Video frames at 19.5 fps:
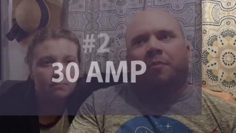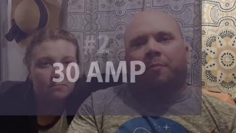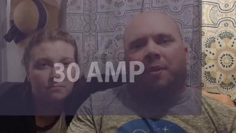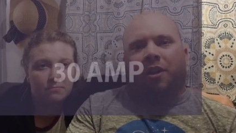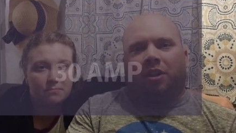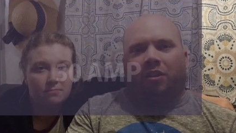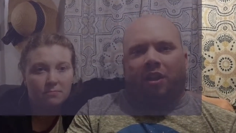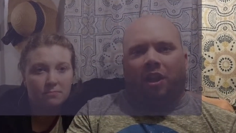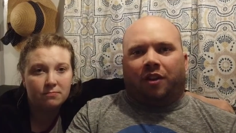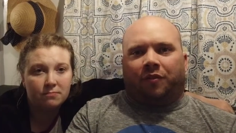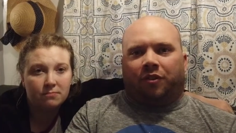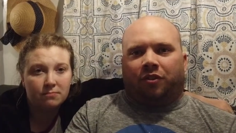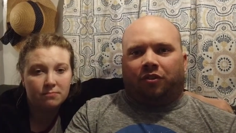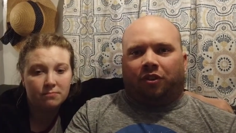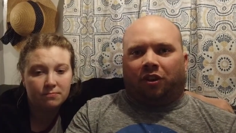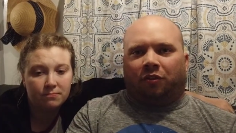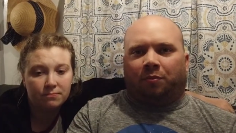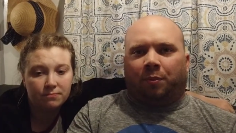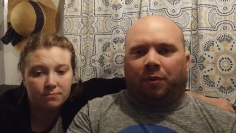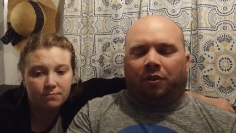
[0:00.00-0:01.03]
Speaker 1: made a lot of
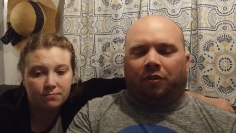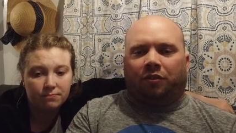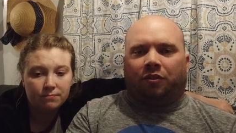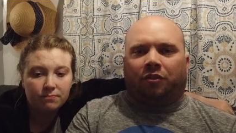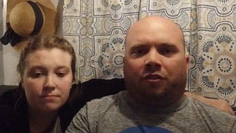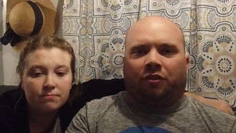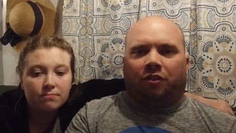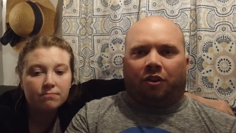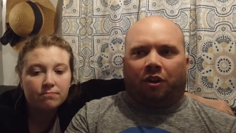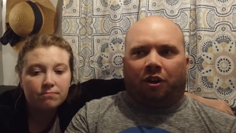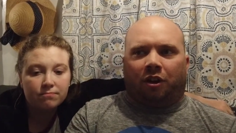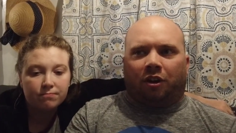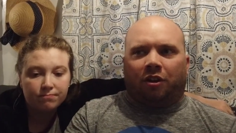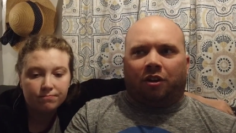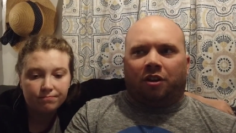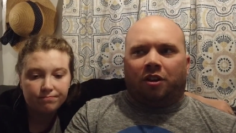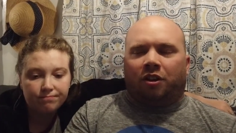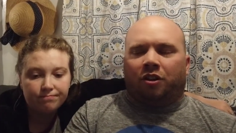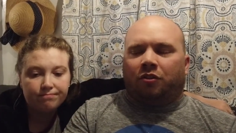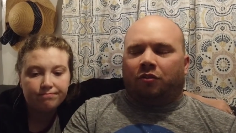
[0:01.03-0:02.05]
adjustments to
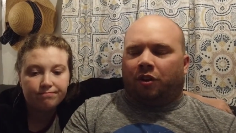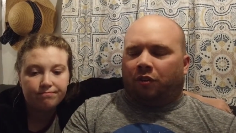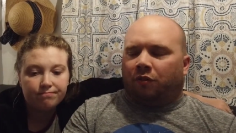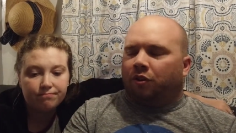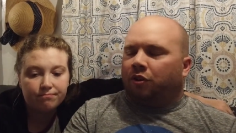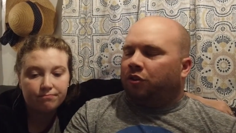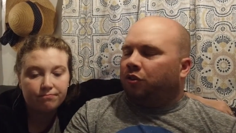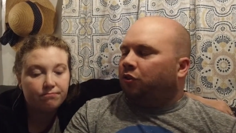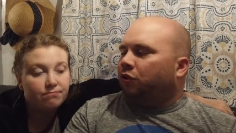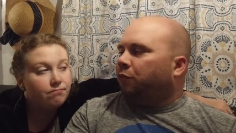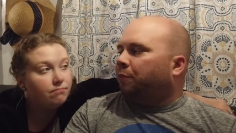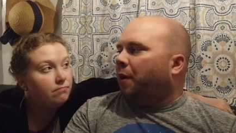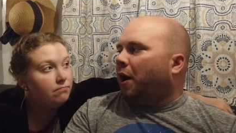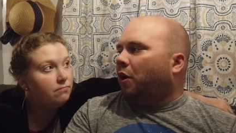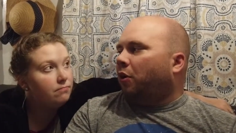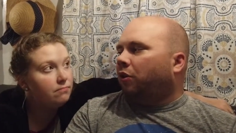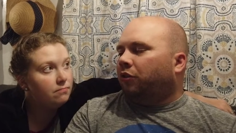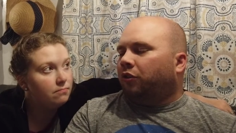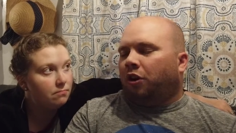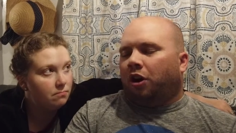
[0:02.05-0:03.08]
try to reduce
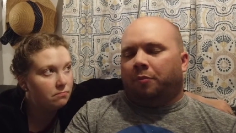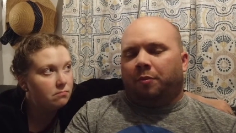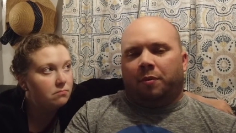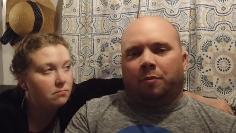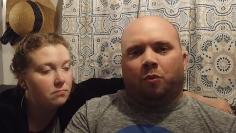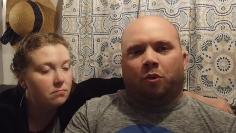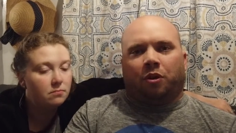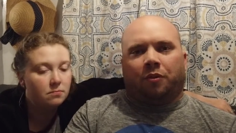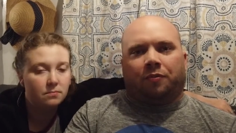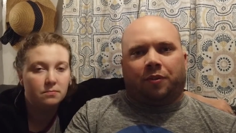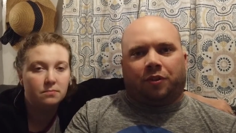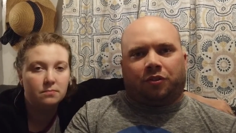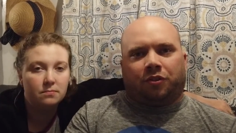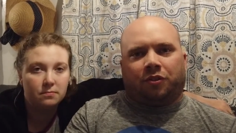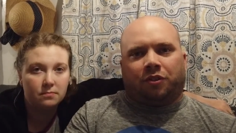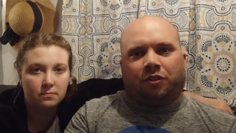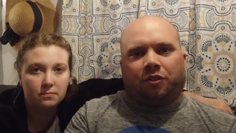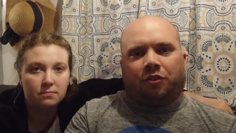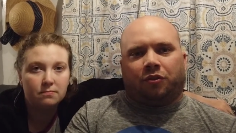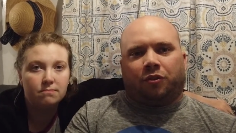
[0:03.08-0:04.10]
power draw and be more
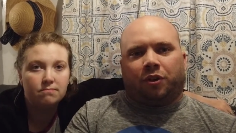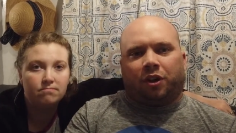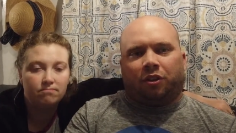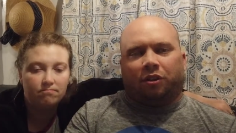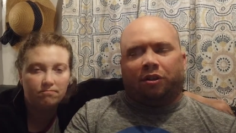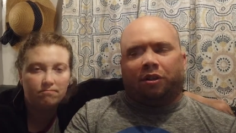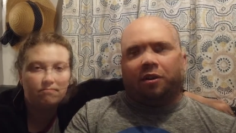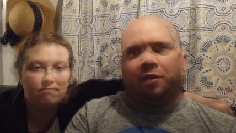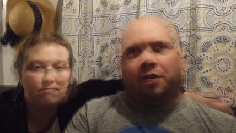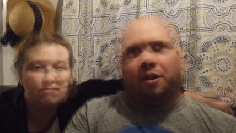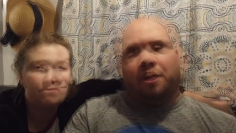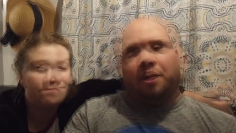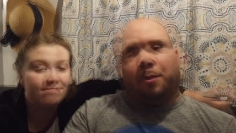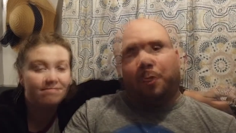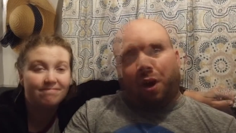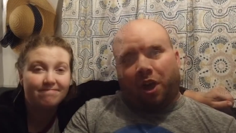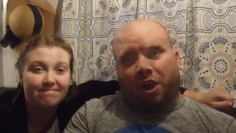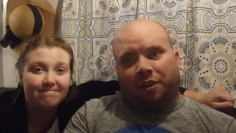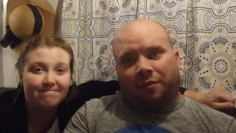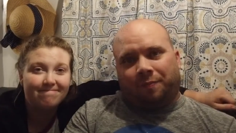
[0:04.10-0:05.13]
efficient in the trailer.
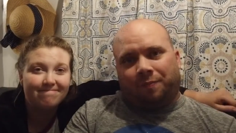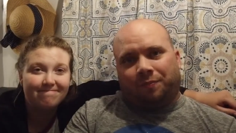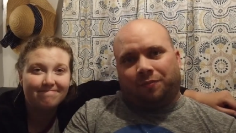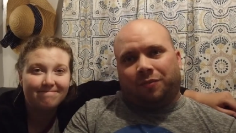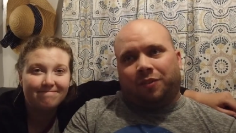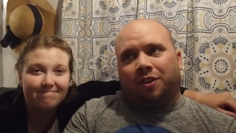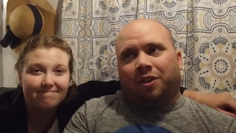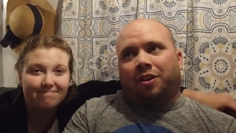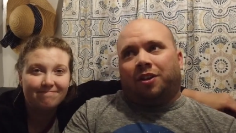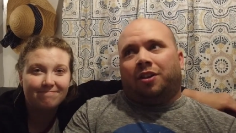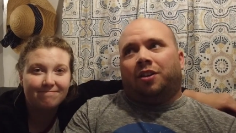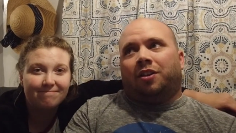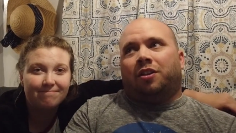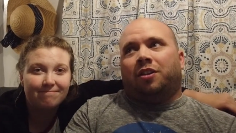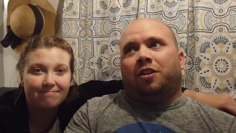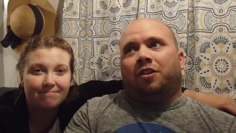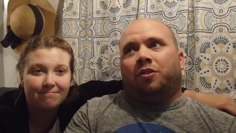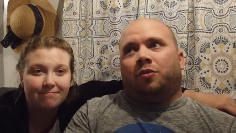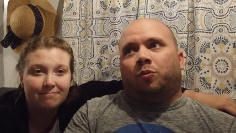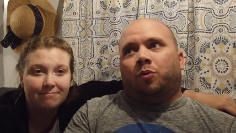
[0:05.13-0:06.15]
But
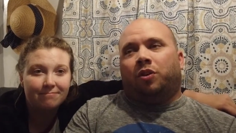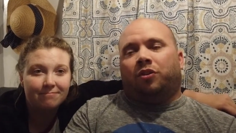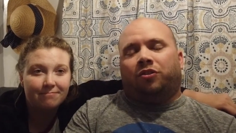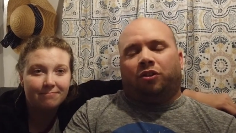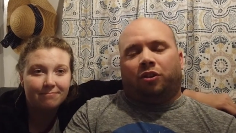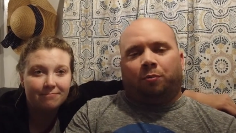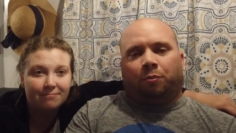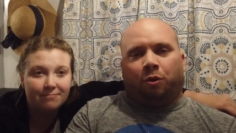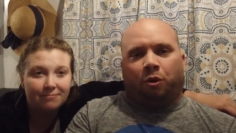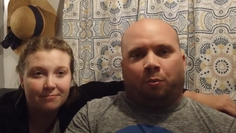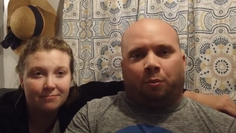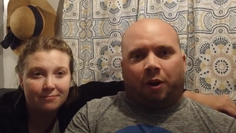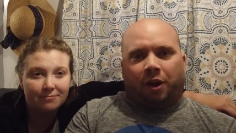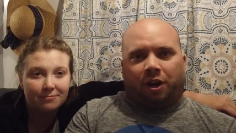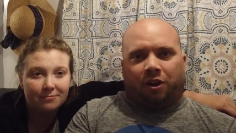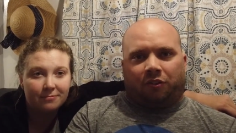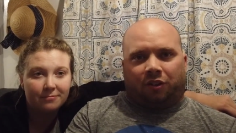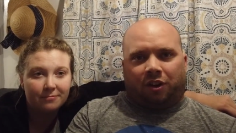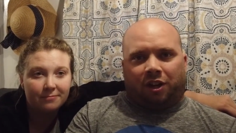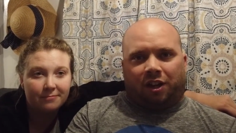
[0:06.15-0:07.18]
we still blow
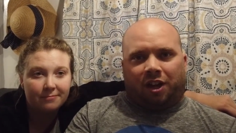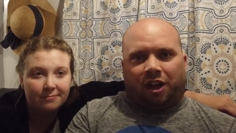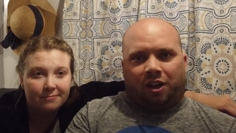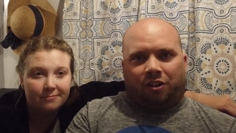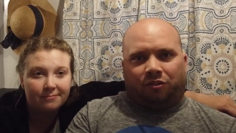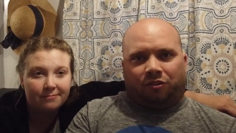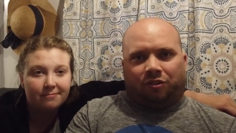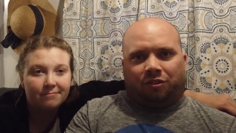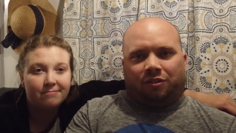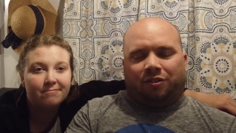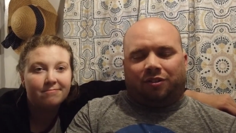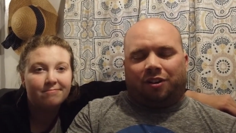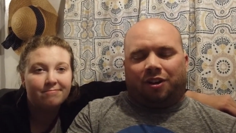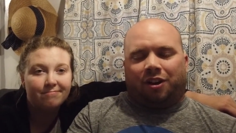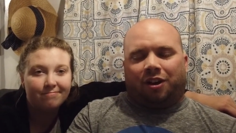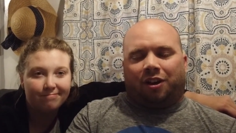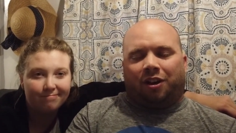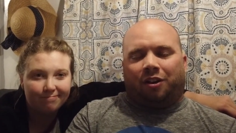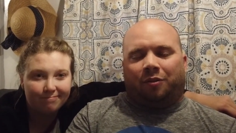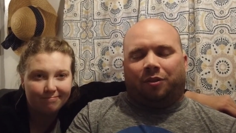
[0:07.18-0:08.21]
breakers on occasion.
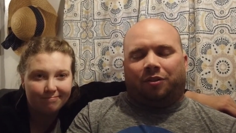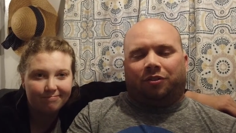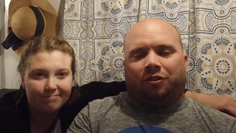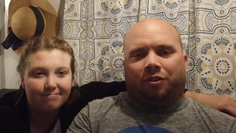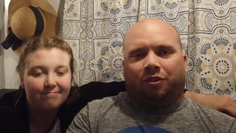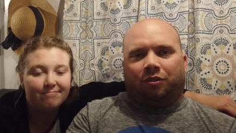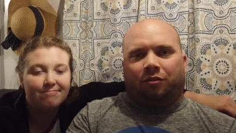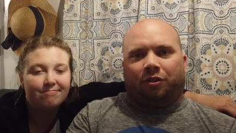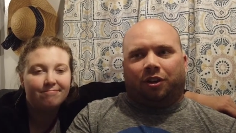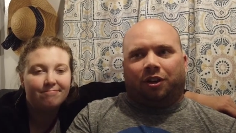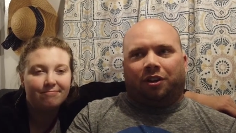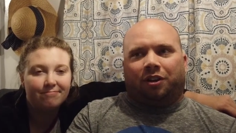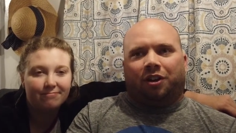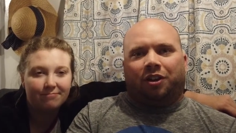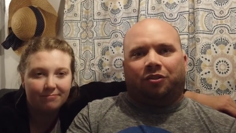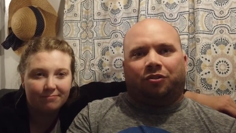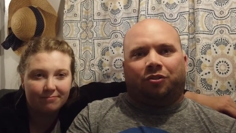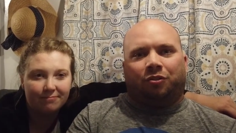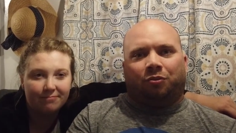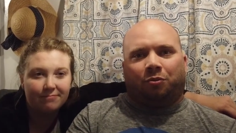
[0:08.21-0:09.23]
Uh, we still run
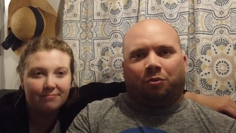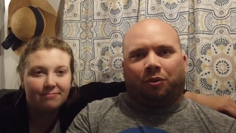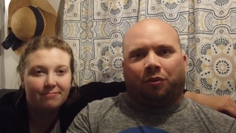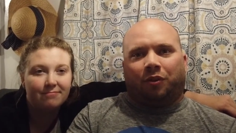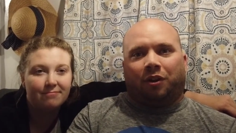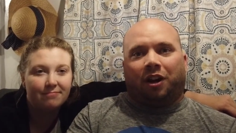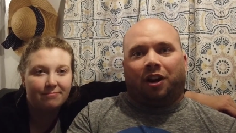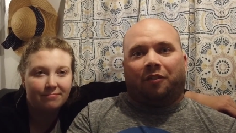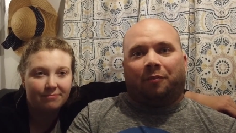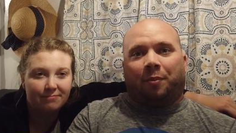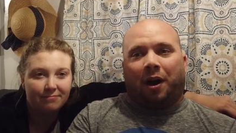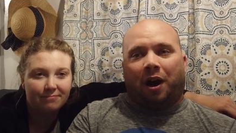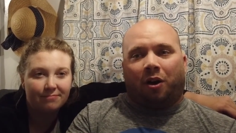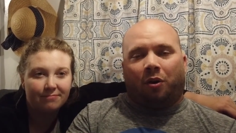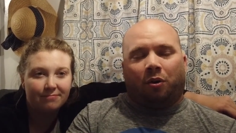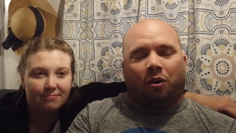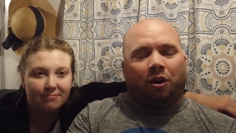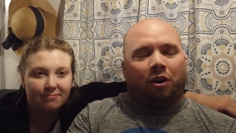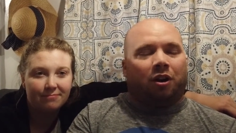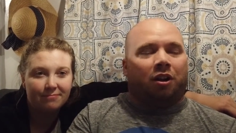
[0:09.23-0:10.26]
into issues where we run out of
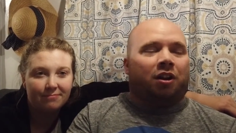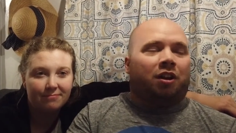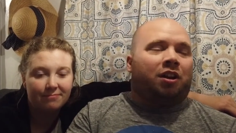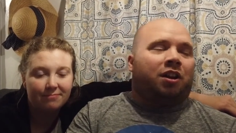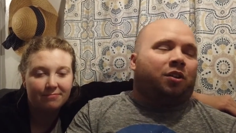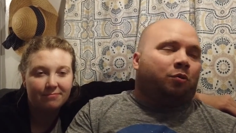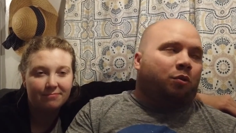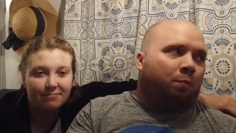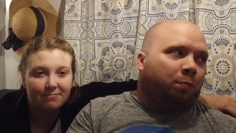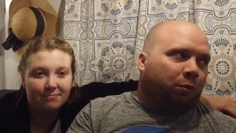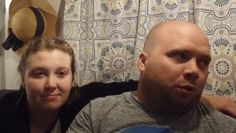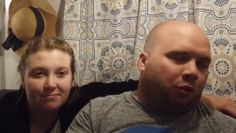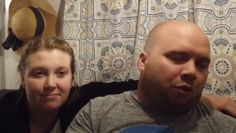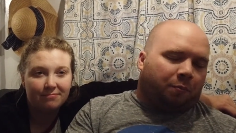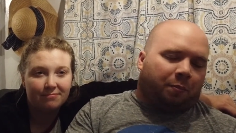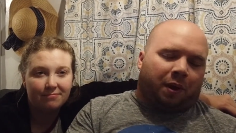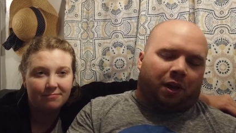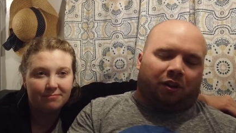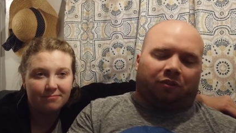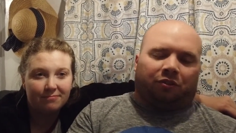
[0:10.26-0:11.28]
power. We'll blow
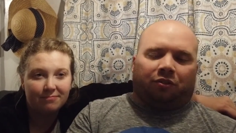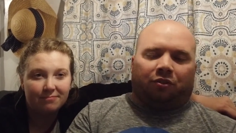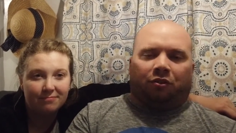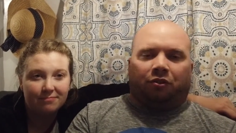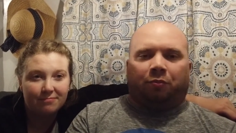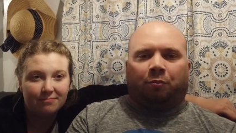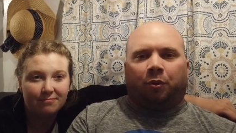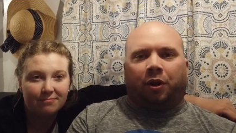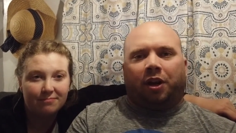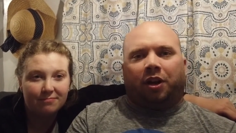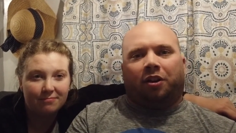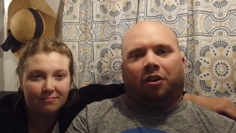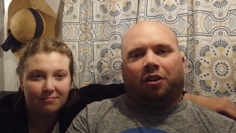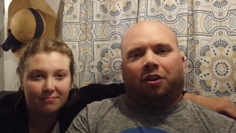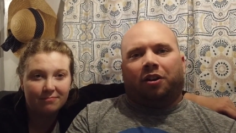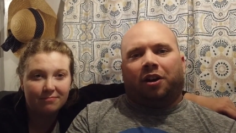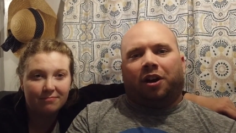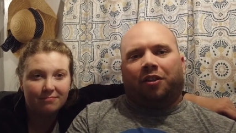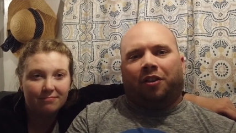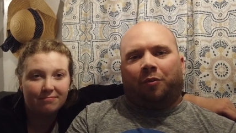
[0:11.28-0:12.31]
the pedestals
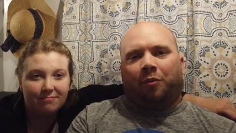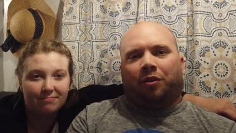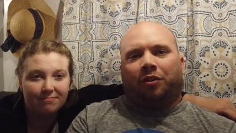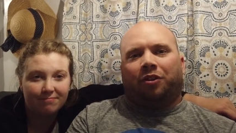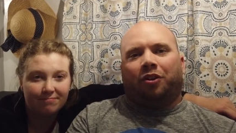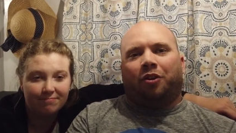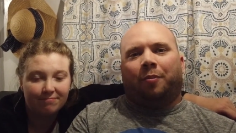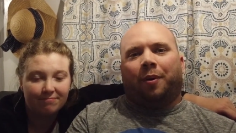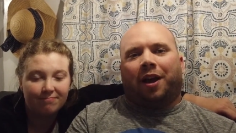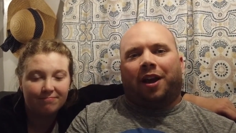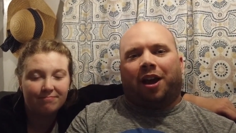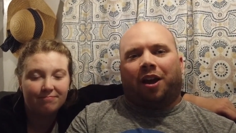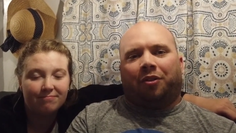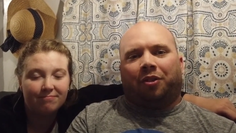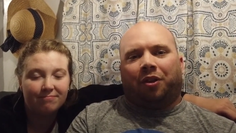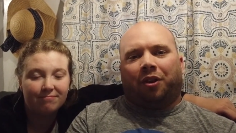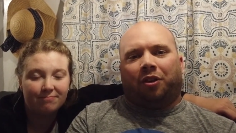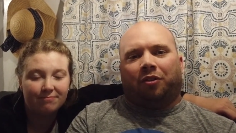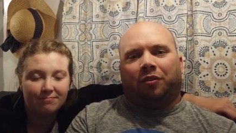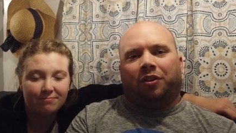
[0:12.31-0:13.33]
breaker, and then we'll have to go back
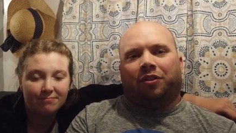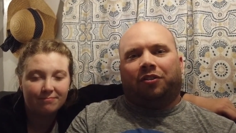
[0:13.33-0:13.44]
out there and